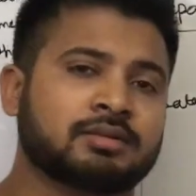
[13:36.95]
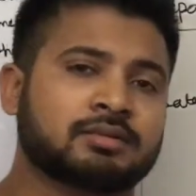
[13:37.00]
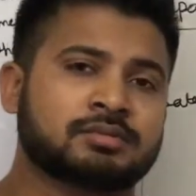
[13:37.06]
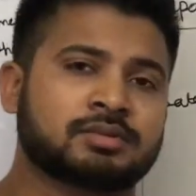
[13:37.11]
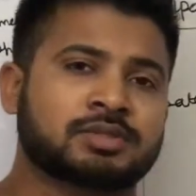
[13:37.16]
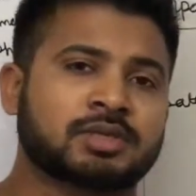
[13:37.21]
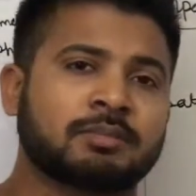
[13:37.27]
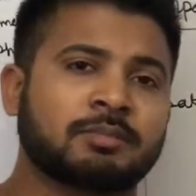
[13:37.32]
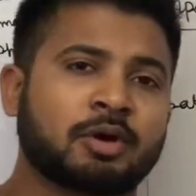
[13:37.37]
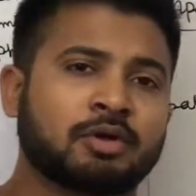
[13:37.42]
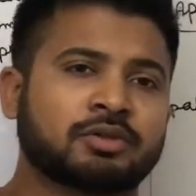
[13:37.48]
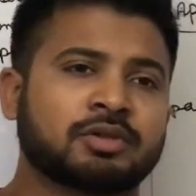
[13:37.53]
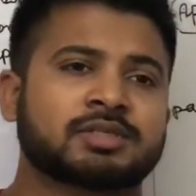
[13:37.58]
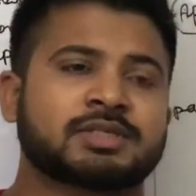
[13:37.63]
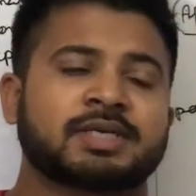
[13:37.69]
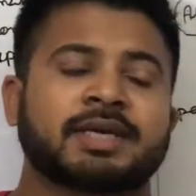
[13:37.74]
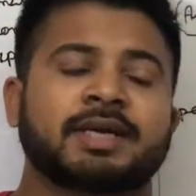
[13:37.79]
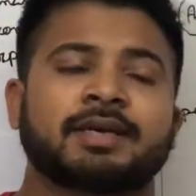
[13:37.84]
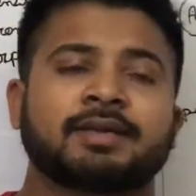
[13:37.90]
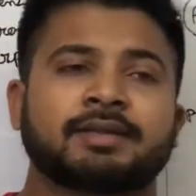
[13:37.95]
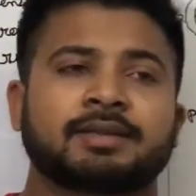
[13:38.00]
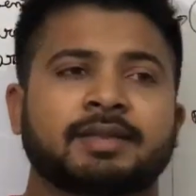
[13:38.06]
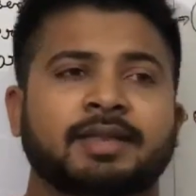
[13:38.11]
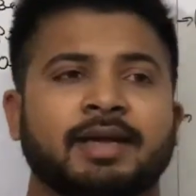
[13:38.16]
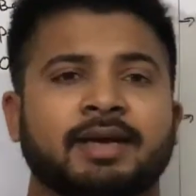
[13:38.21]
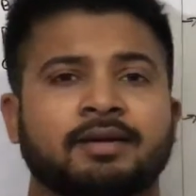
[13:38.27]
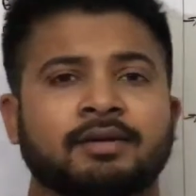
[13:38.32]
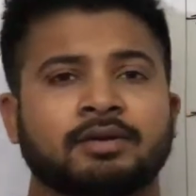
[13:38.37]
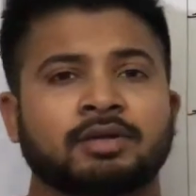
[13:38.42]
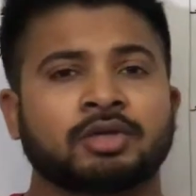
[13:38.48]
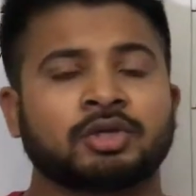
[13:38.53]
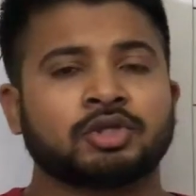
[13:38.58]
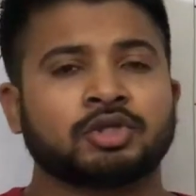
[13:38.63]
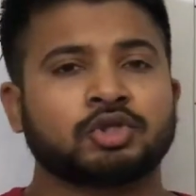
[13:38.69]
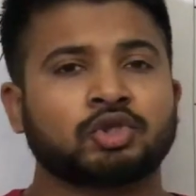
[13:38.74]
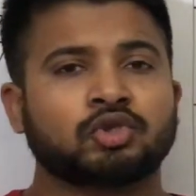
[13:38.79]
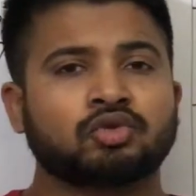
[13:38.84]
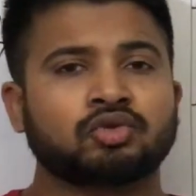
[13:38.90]
some authors said that
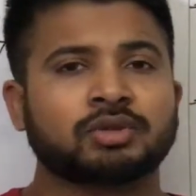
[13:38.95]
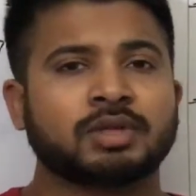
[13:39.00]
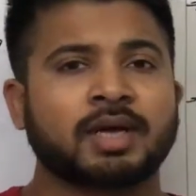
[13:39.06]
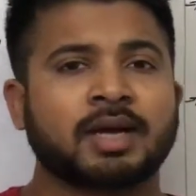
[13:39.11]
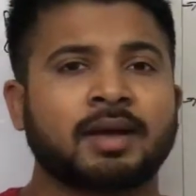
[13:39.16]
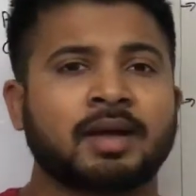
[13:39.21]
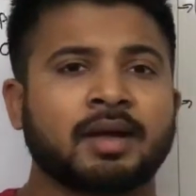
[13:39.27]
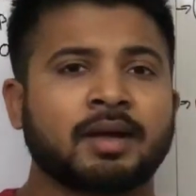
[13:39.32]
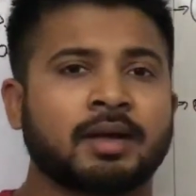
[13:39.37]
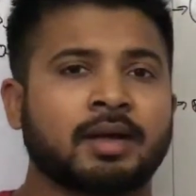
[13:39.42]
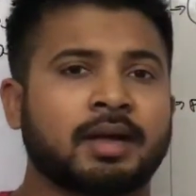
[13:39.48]
due to the